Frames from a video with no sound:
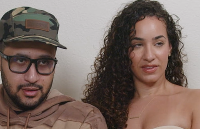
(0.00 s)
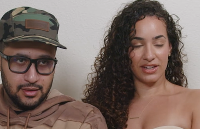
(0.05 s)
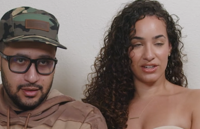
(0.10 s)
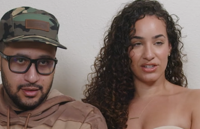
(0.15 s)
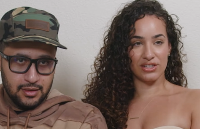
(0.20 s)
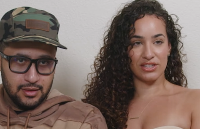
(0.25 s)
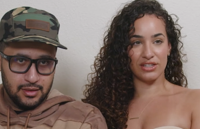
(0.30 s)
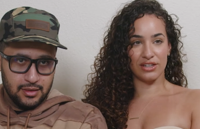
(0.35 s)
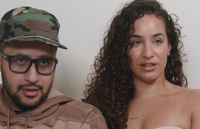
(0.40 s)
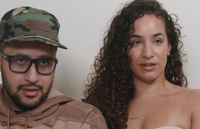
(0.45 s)
Speaker 1: They're
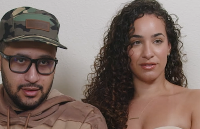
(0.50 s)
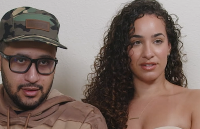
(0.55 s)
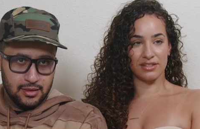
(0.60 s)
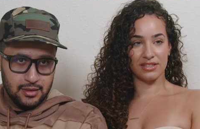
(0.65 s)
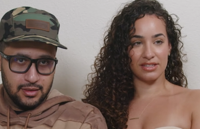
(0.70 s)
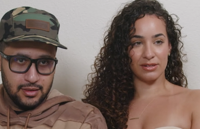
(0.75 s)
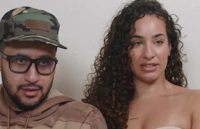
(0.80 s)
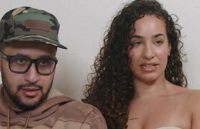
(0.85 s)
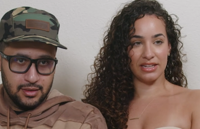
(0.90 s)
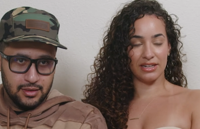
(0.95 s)
just nervous
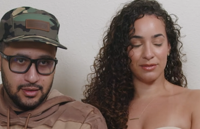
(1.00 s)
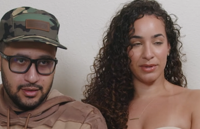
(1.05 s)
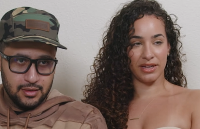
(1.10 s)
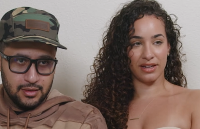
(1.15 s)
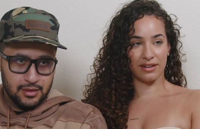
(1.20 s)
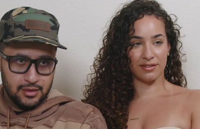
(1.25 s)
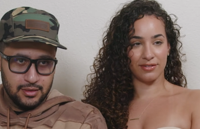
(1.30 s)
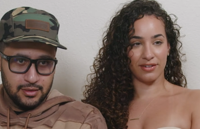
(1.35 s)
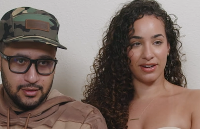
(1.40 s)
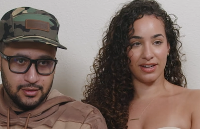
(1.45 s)
and need to make a
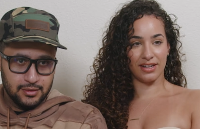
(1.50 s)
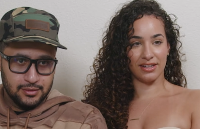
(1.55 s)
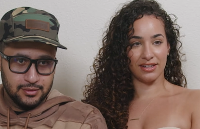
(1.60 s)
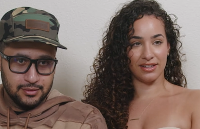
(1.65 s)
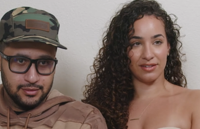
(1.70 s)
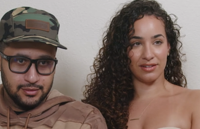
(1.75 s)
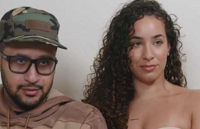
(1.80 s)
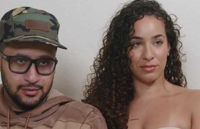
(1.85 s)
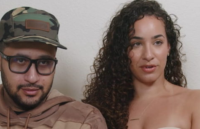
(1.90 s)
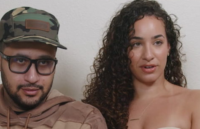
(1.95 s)
friend
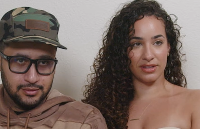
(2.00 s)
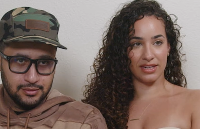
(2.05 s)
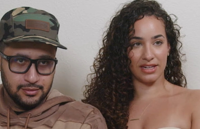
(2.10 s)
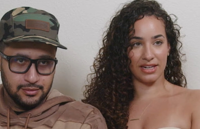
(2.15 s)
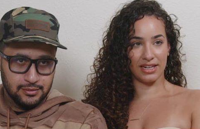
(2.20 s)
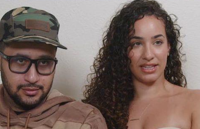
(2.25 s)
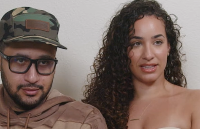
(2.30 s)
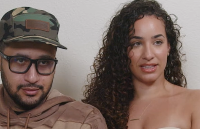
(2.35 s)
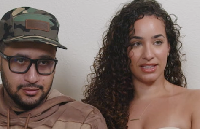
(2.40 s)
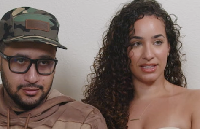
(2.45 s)
more than
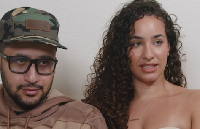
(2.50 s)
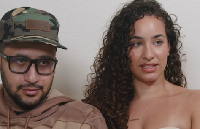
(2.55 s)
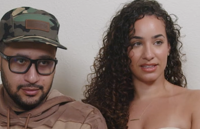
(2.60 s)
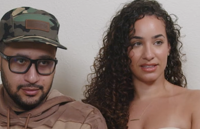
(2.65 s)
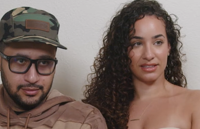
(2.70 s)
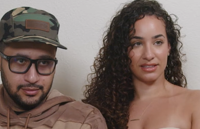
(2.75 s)
anything,